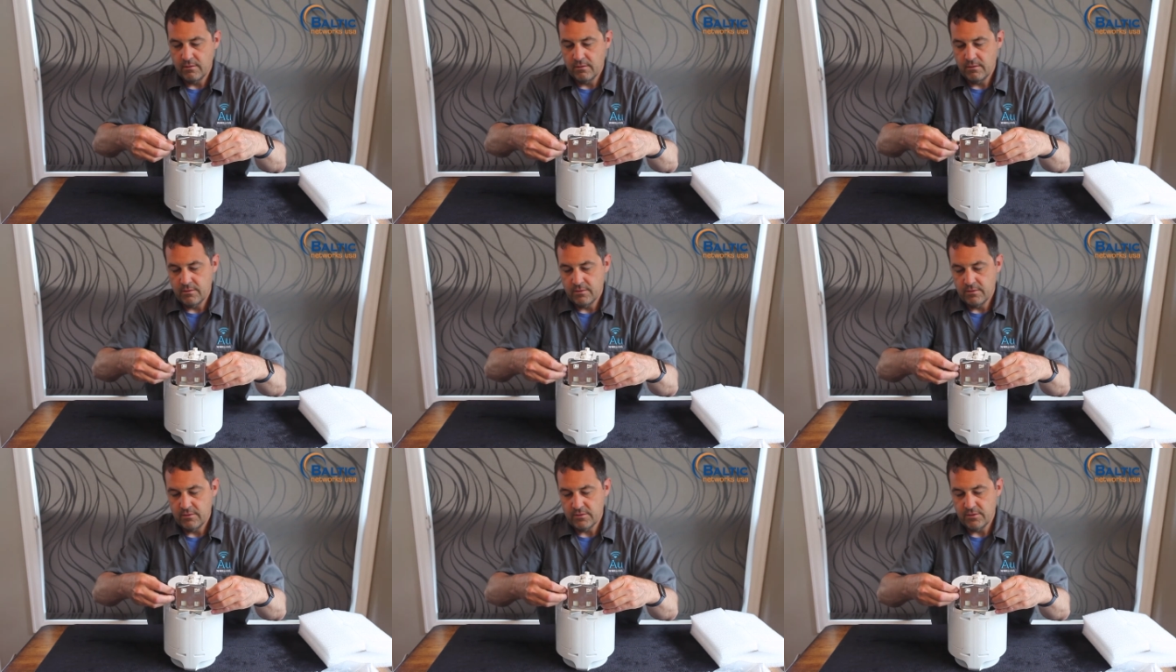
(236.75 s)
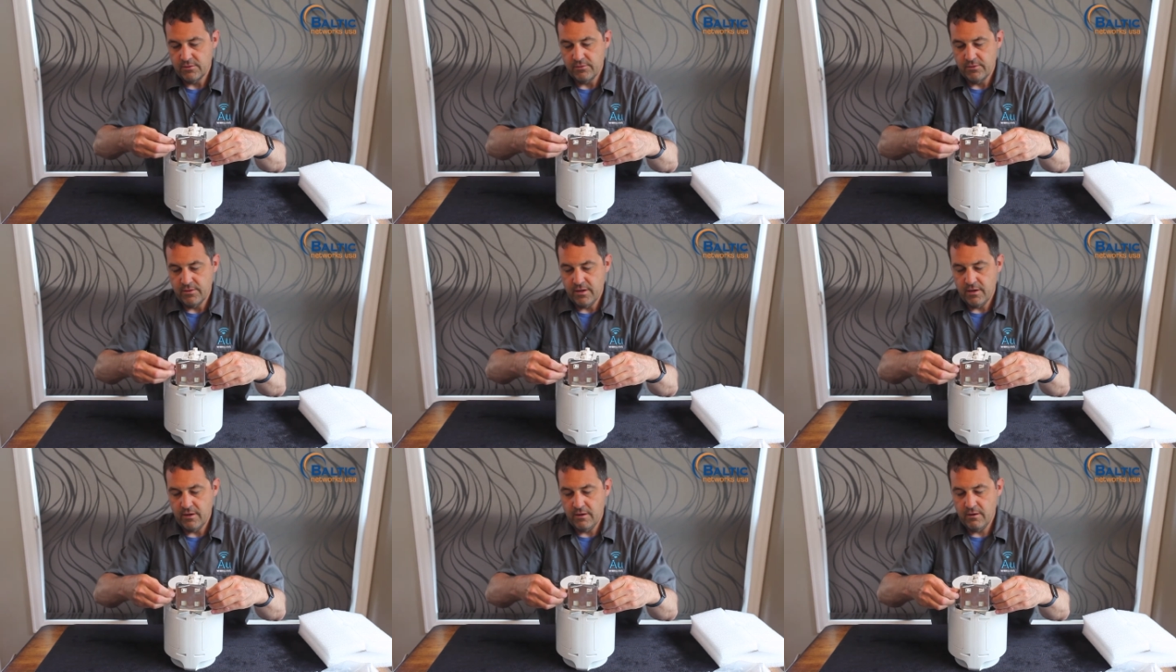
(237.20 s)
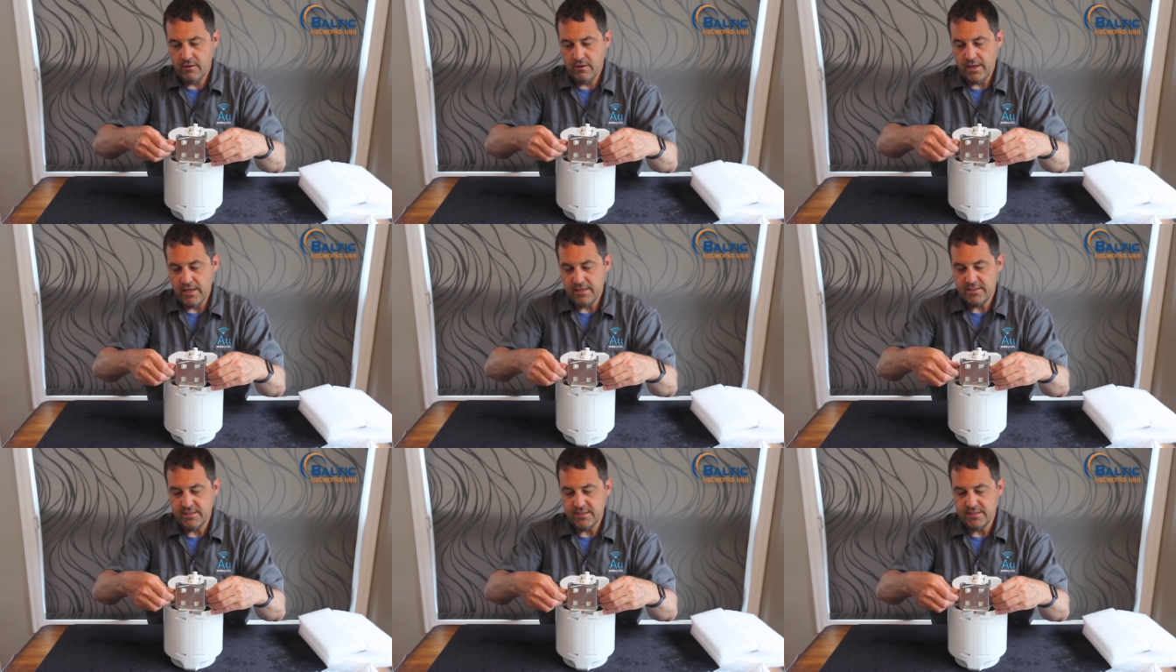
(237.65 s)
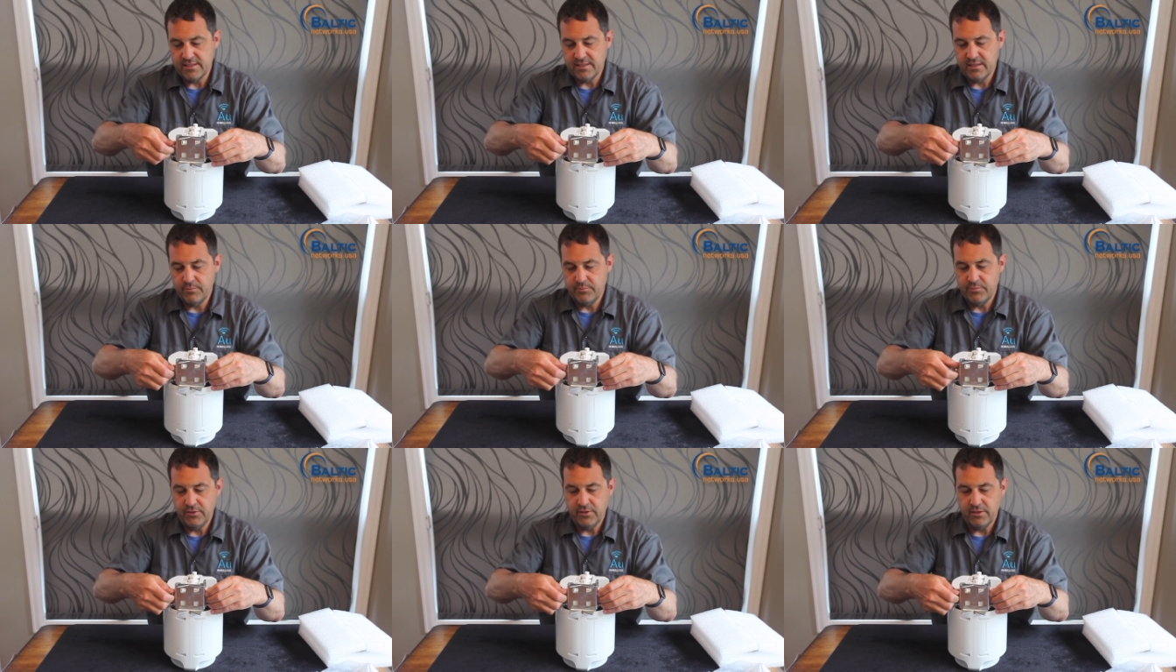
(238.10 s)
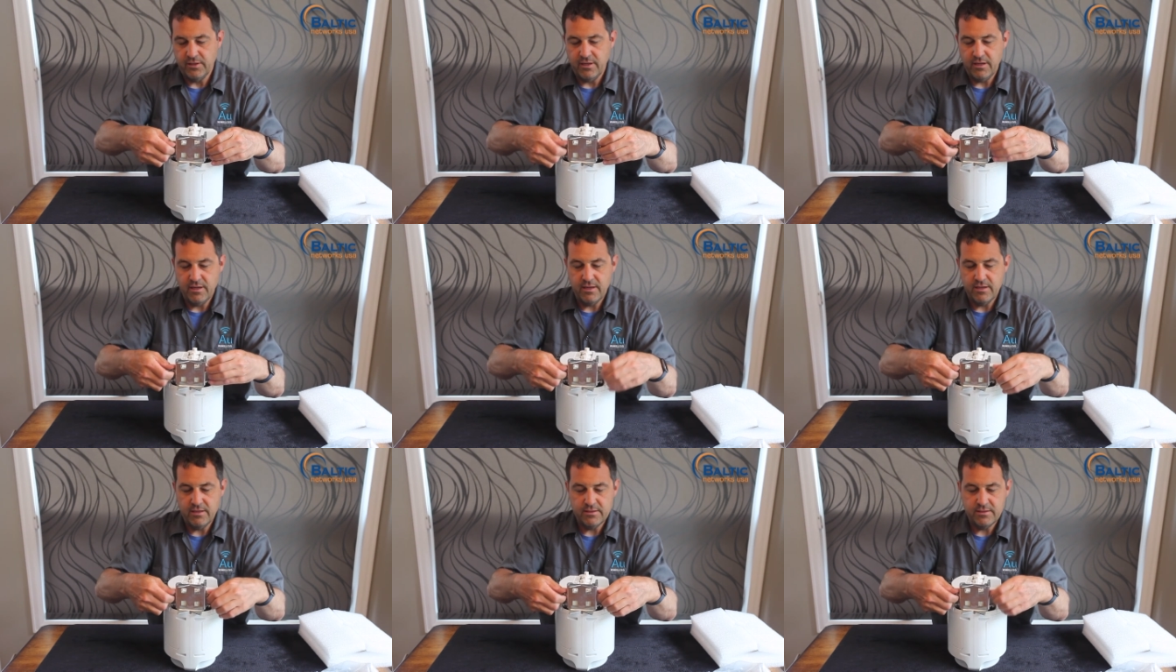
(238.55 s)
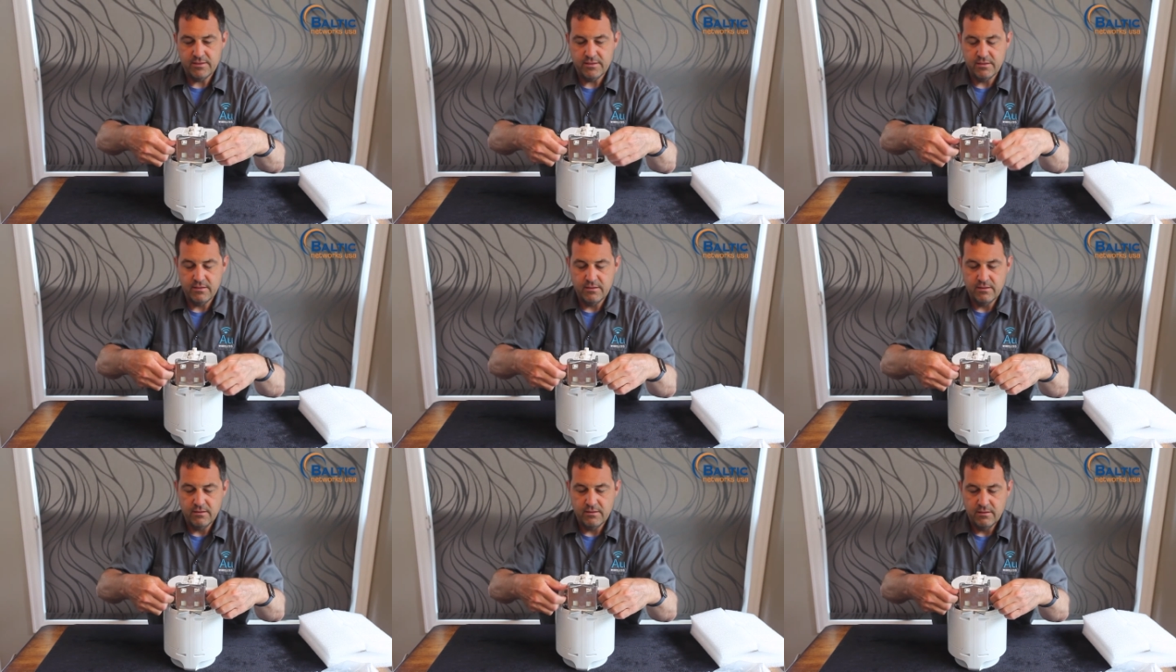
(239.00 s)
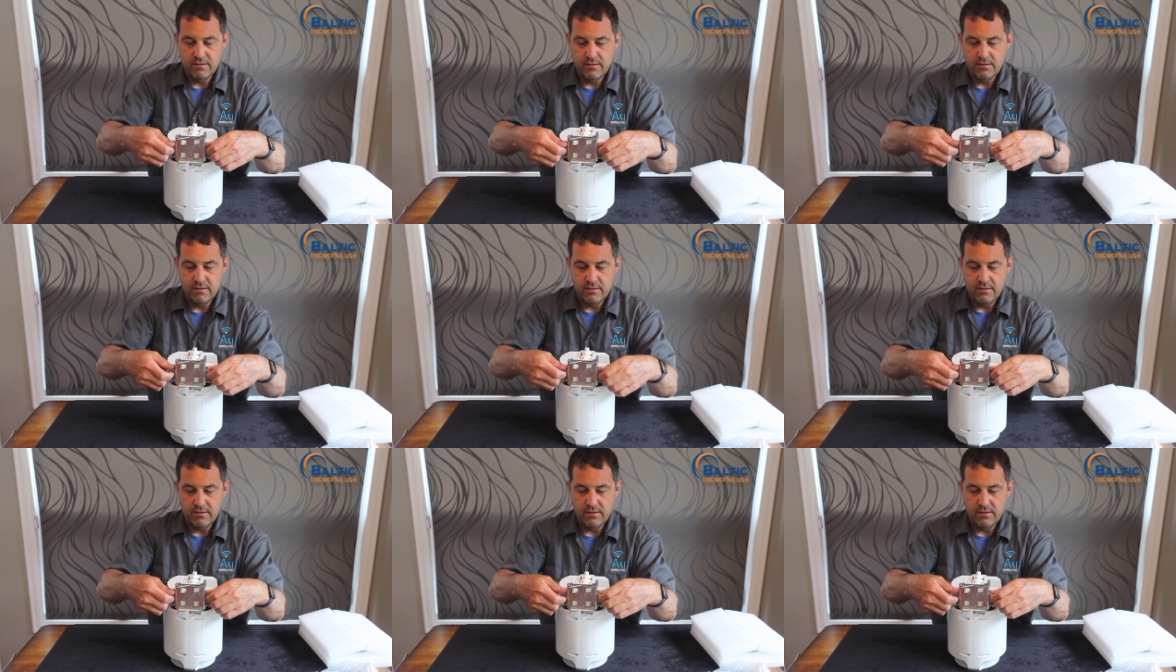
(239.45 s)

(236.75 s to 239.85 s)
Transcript: So there, that's as simple as the